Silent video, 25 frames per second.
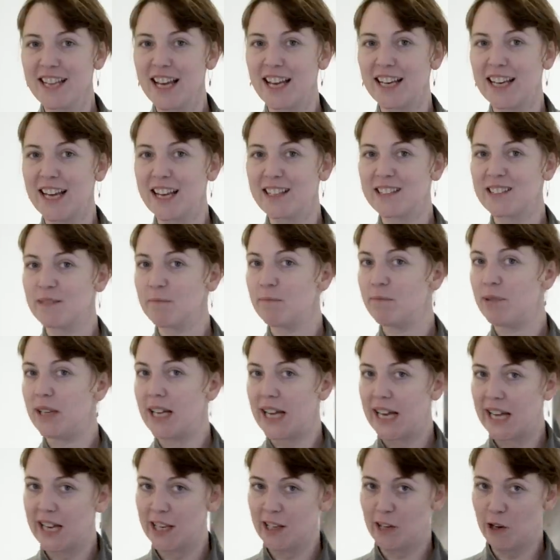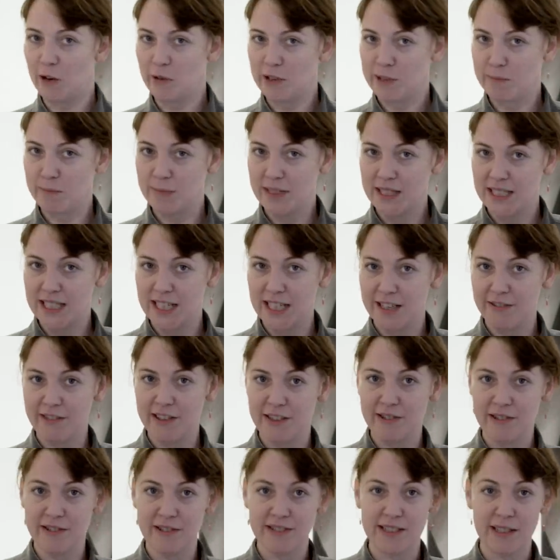I like to play a lot with
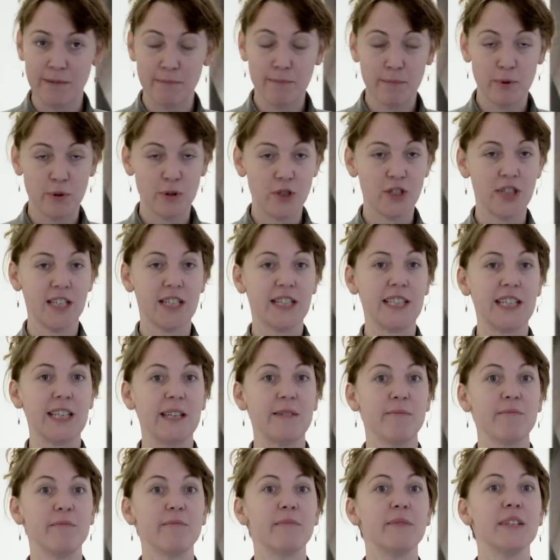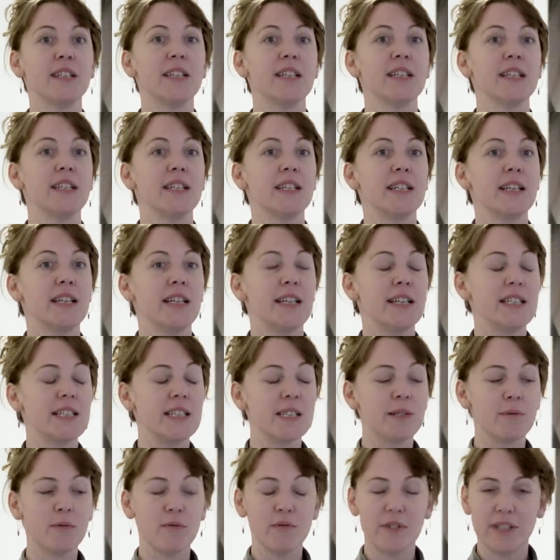materials and pushing them
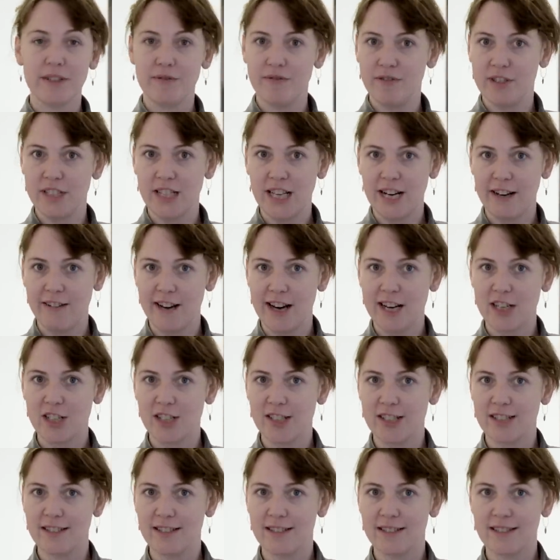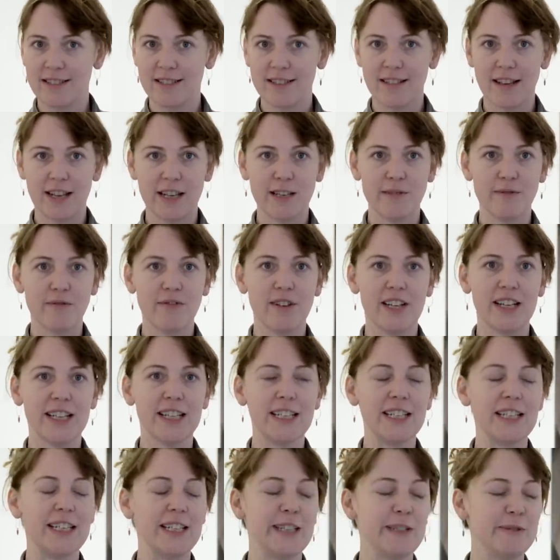into all different directions, kind of
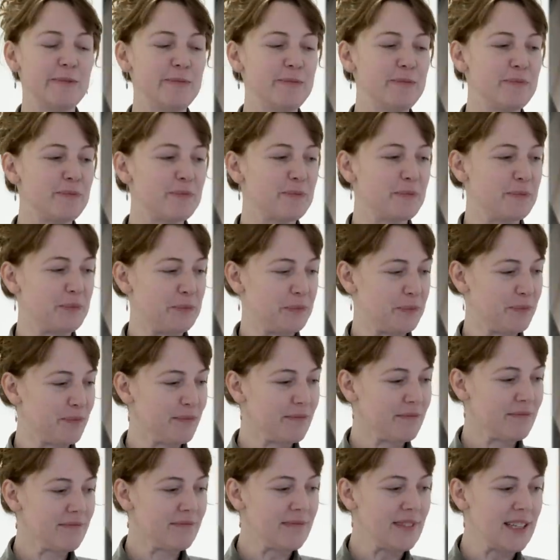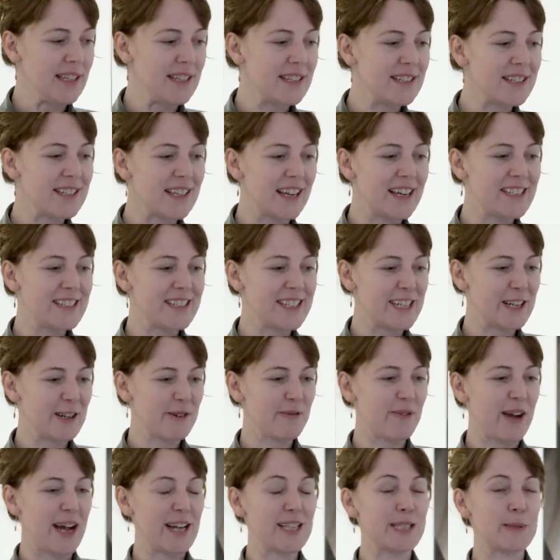like this idea
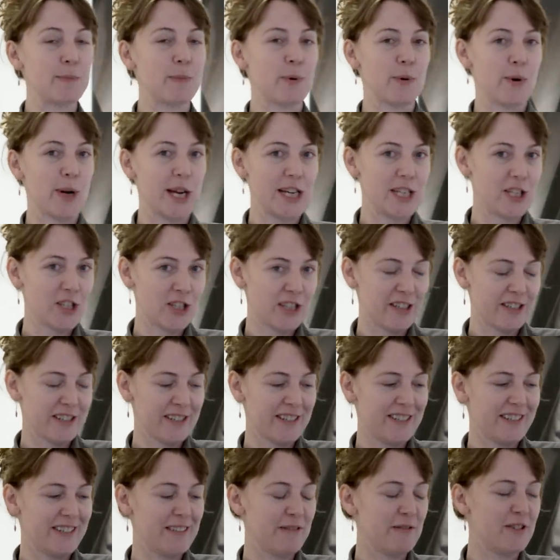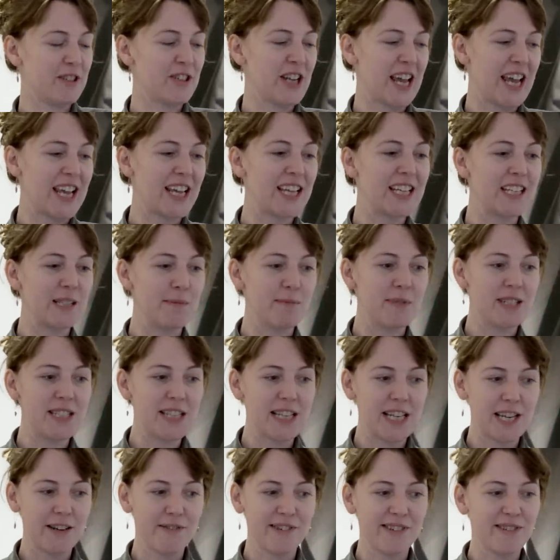of aspiration, taking the
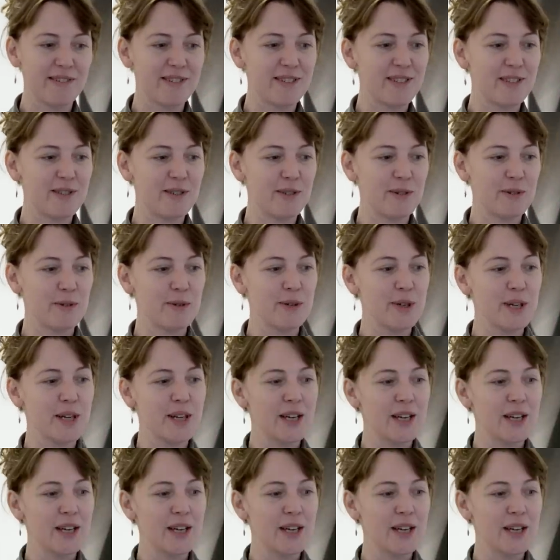materials to